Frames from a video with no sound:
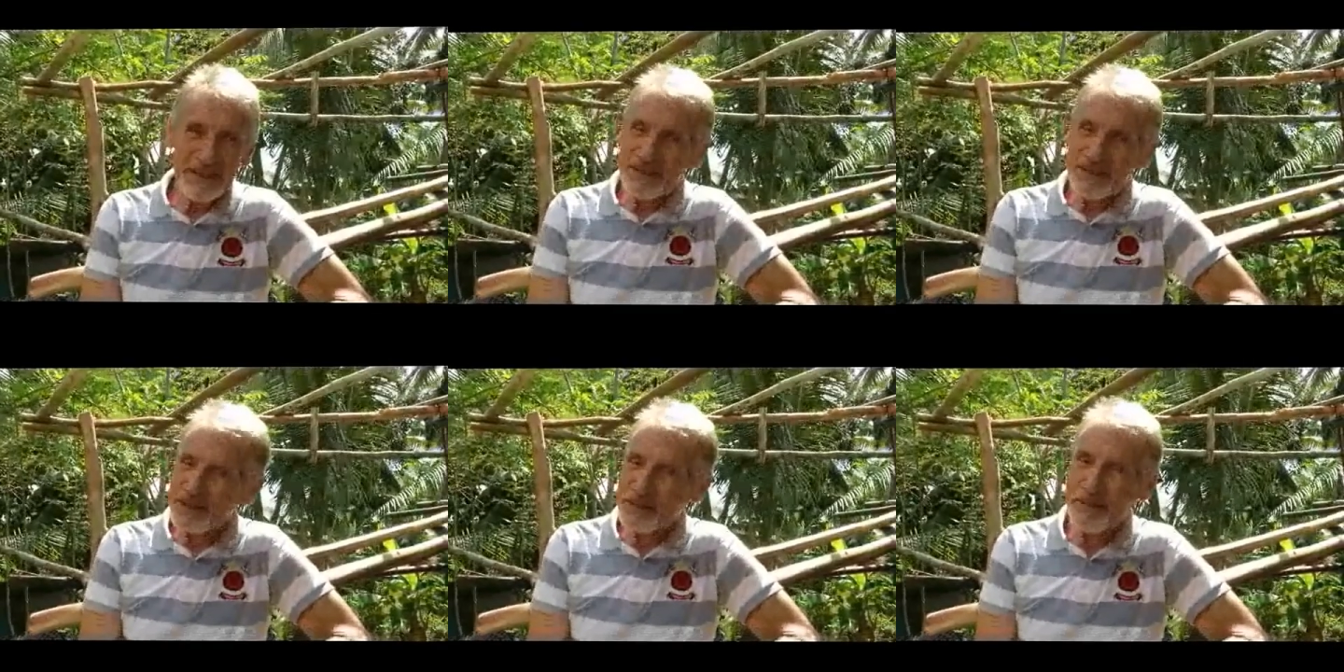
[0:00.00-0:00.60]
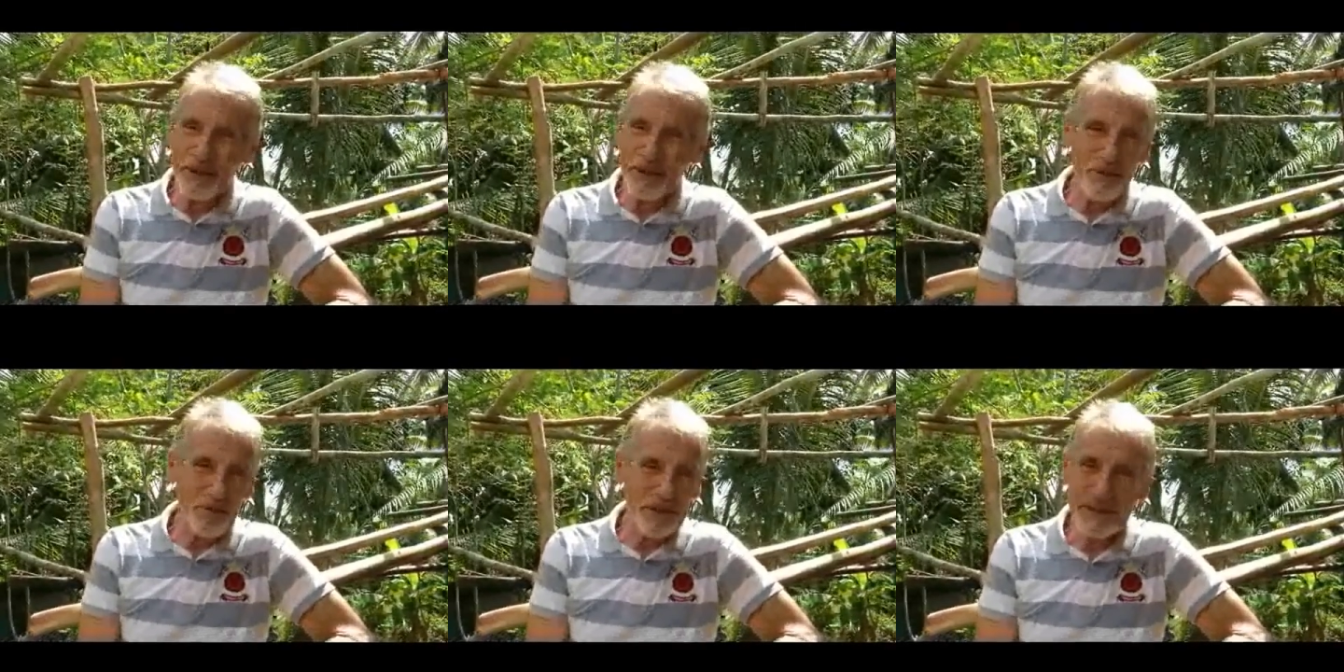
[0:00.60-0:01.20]
This is
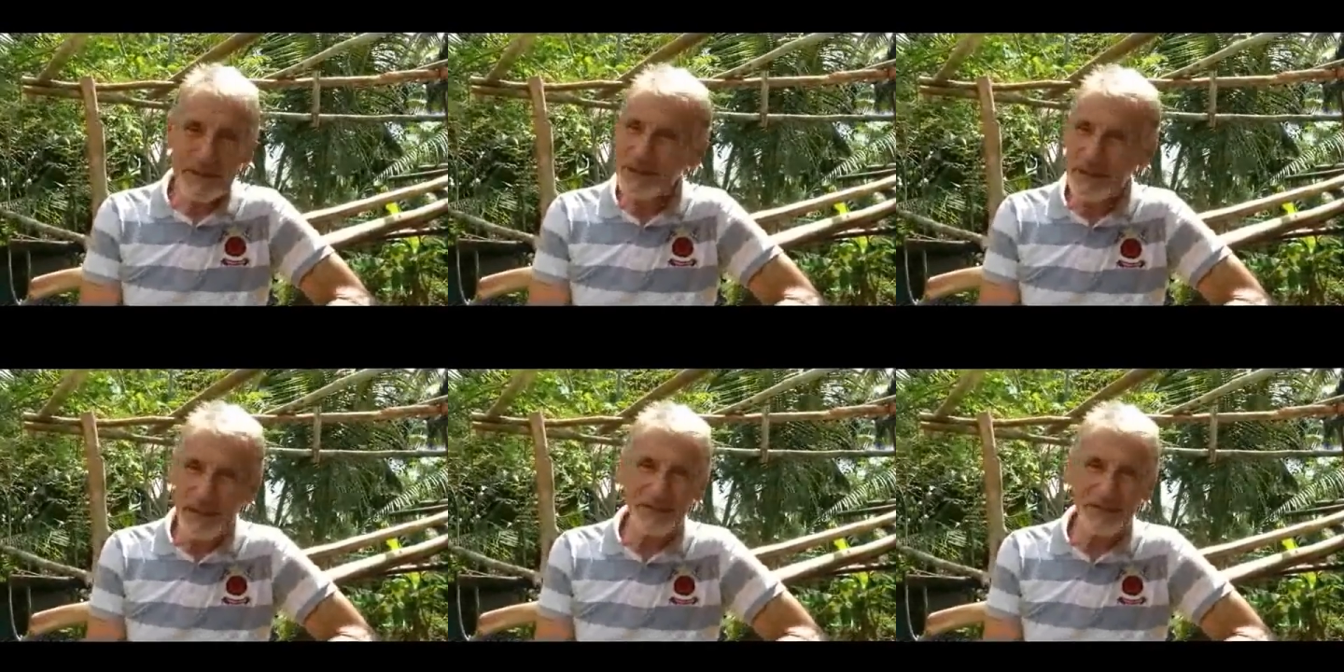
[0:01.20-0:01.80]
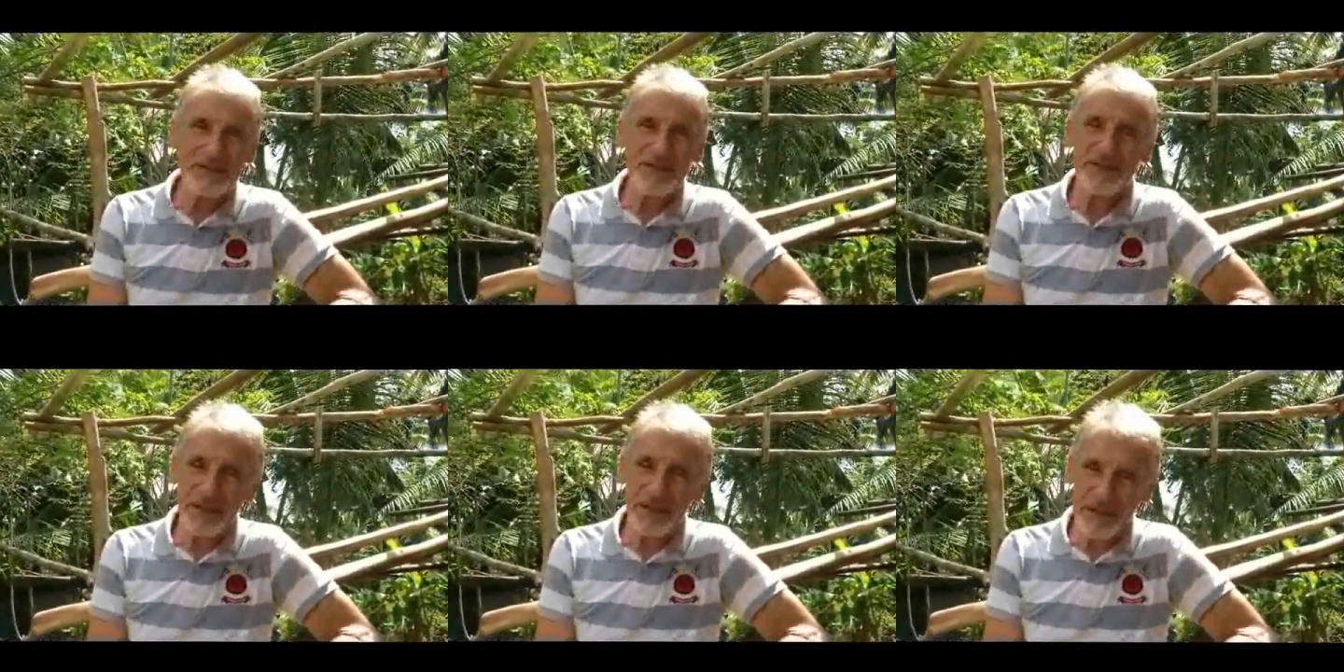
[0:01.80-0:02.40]
about what it takes
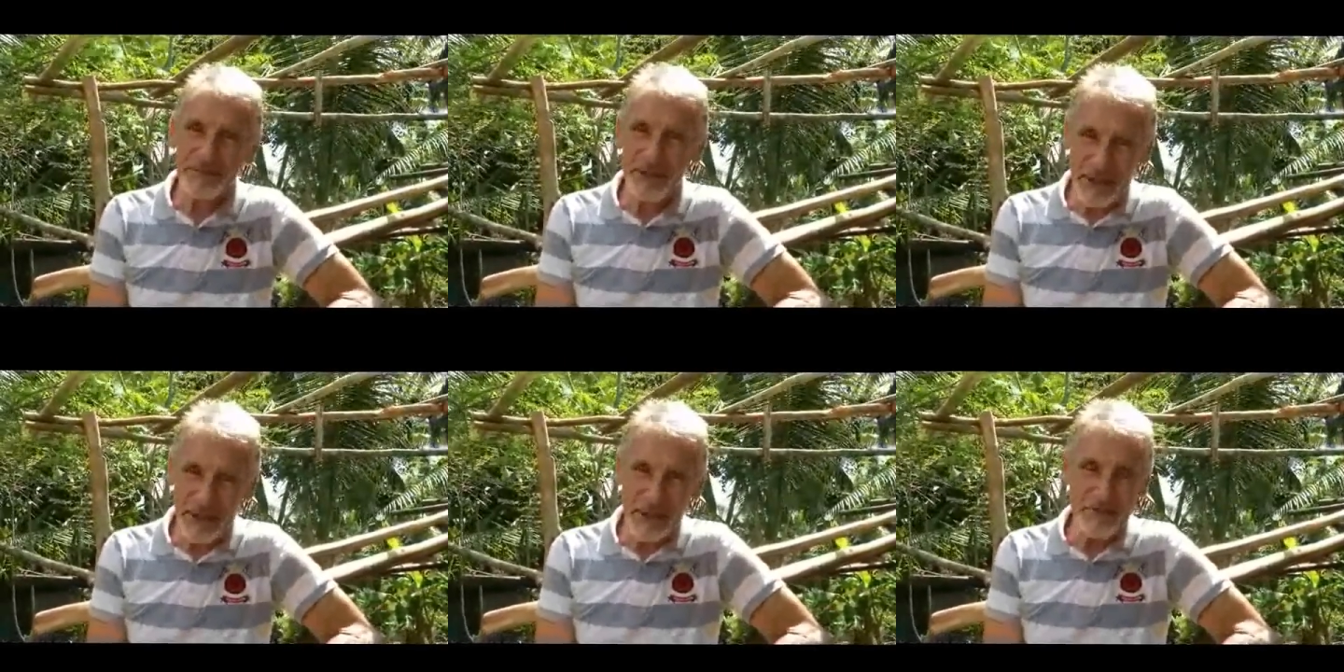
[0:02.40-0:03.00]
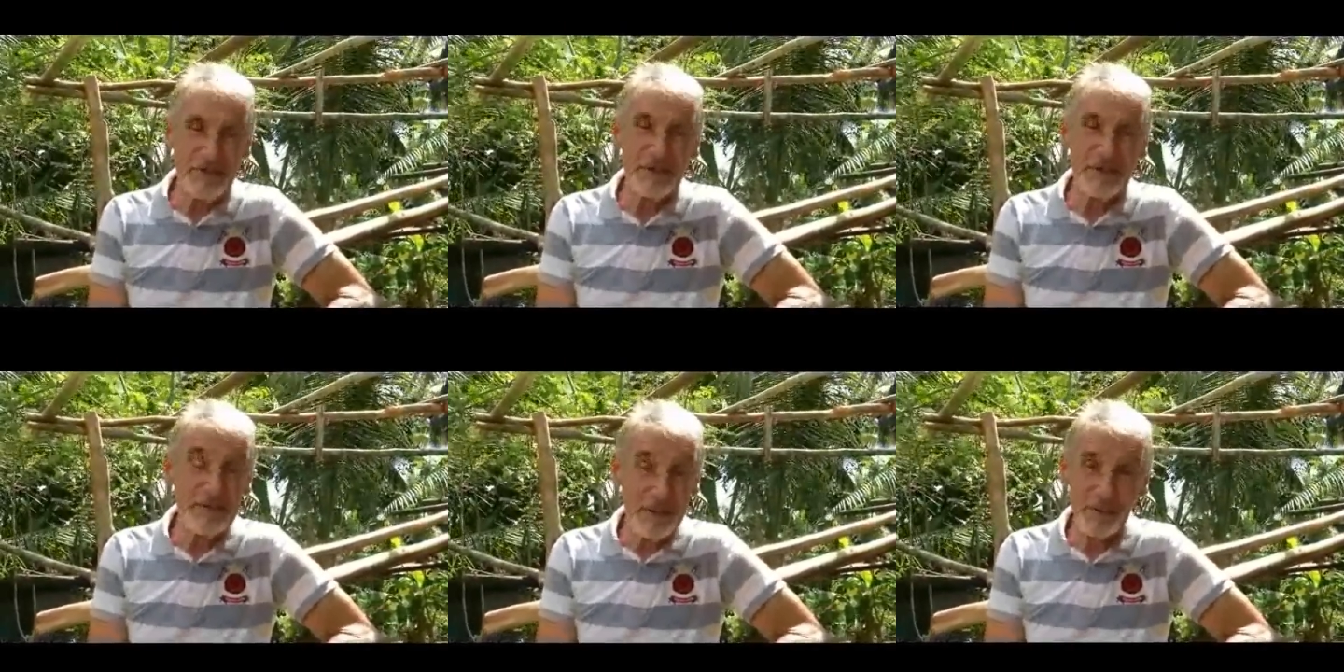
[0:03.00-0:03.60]
to live a life
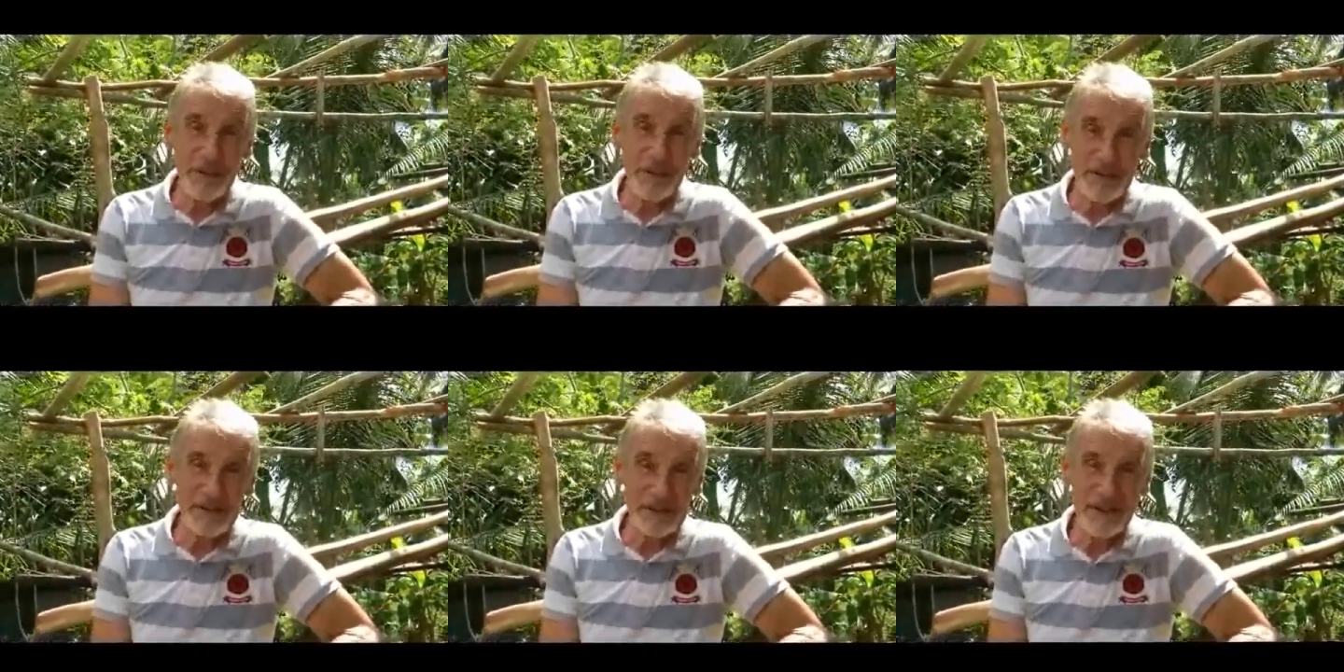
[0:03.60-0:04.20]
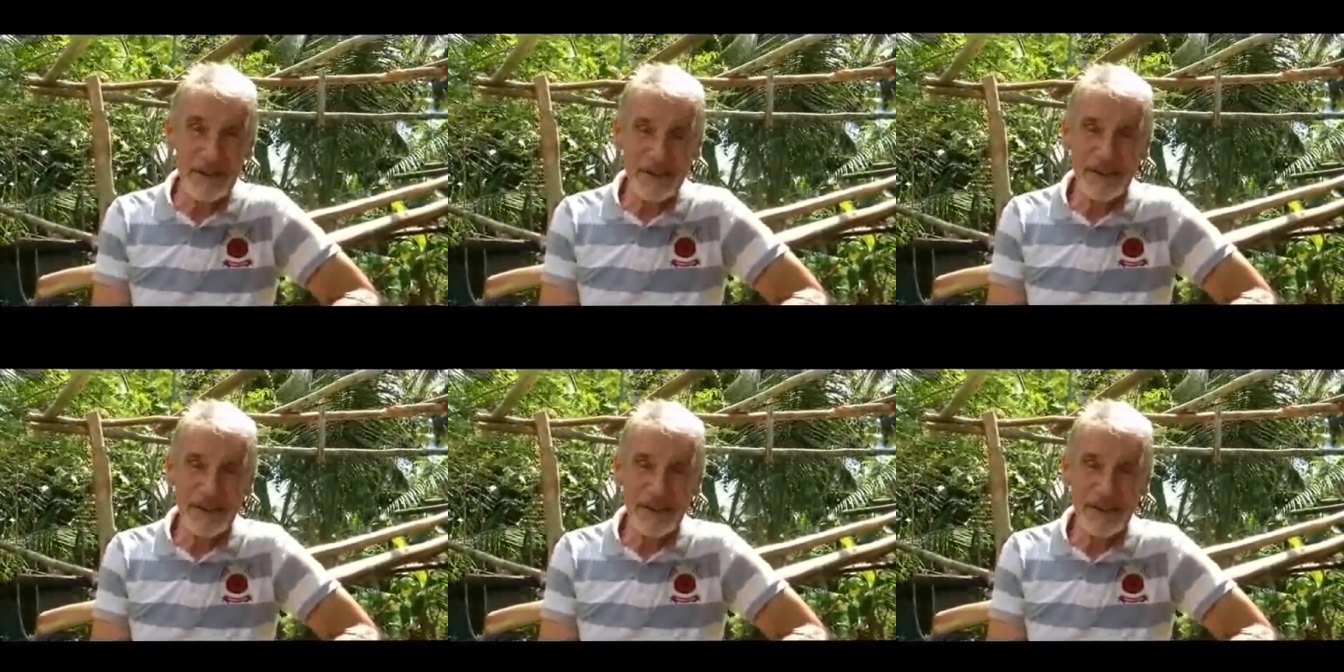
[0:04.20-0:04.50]
in the Philippines.